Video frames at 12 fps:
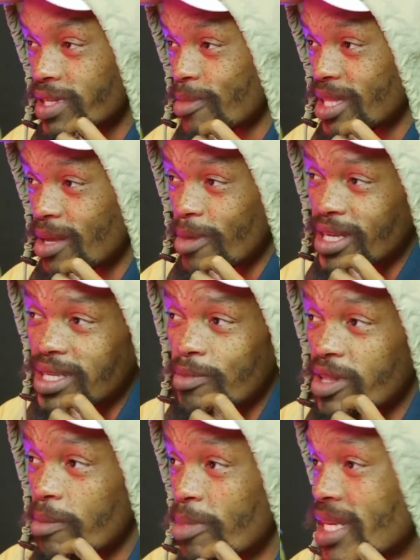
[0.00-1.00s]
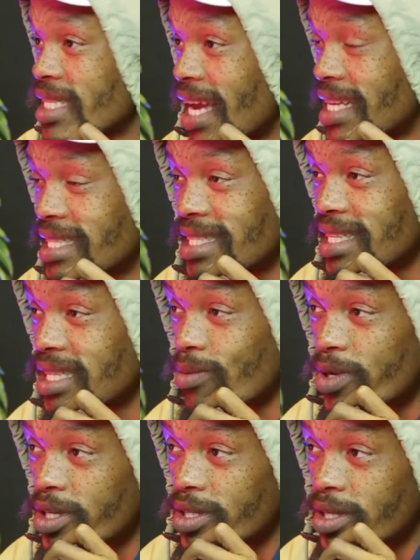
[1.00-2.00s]
I mean, they make some of the best guns in the
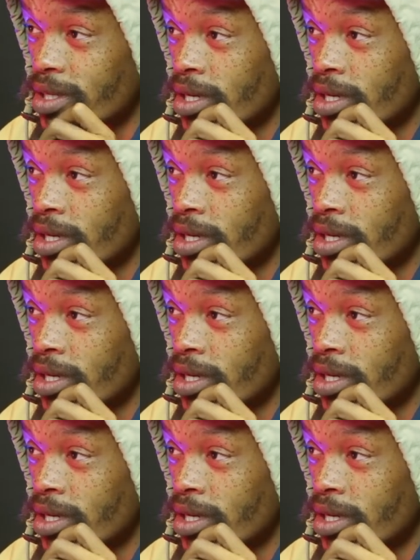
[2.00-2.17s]
world.